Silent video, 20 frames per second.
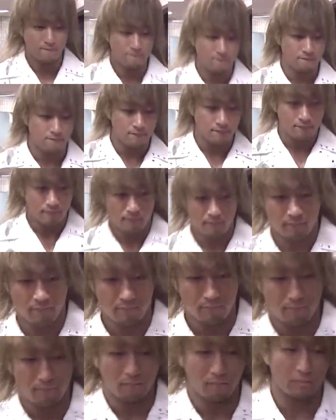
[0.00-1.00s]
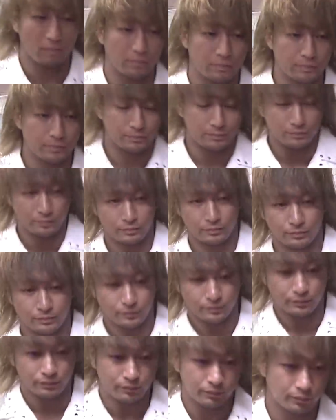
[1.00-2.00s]
the shooter's making his
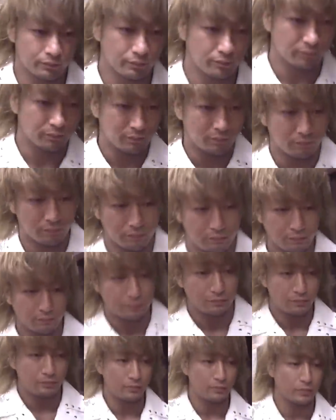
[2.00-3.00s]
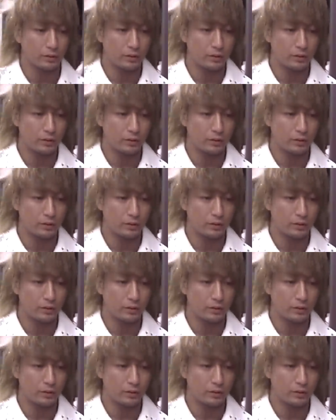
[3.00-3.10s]
way so many times